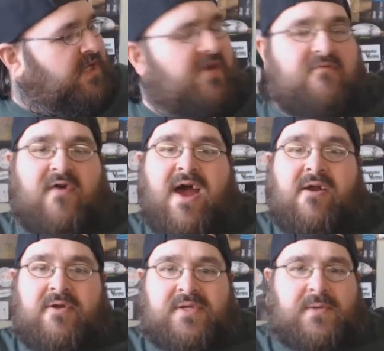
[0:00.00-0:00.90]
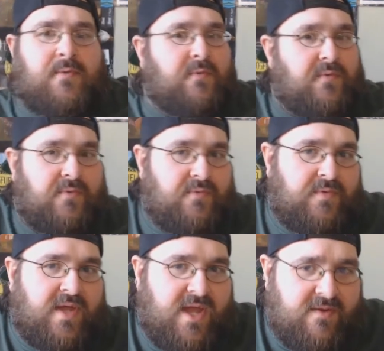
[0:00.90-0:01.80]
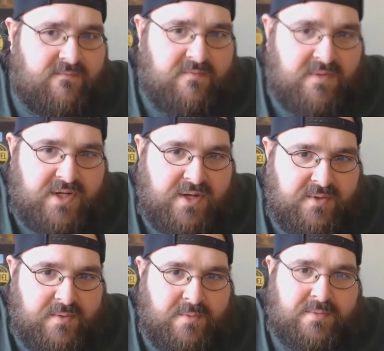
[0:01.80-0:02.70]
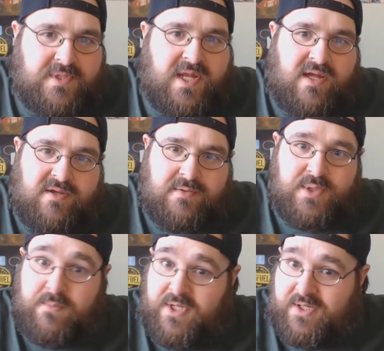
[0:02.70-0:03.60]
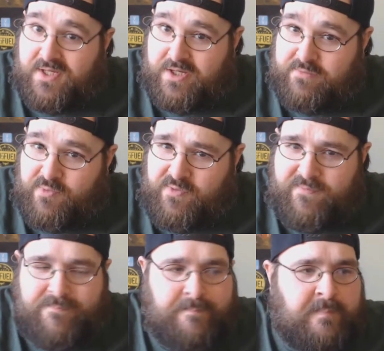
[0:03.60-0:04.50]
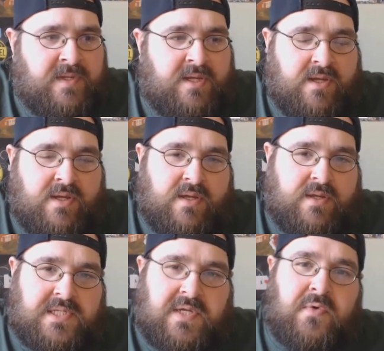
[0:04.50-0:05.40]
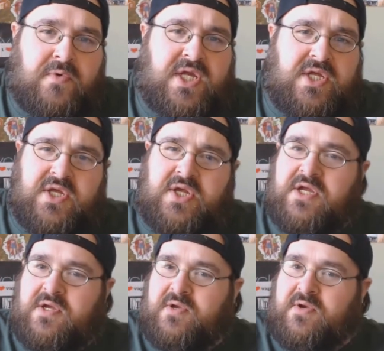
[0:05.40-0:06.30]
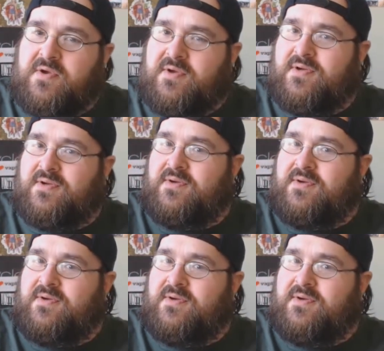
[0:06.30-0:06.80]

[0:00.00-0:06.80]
T-Virus. Everybody knows that I used to be a gamer. So can you hear?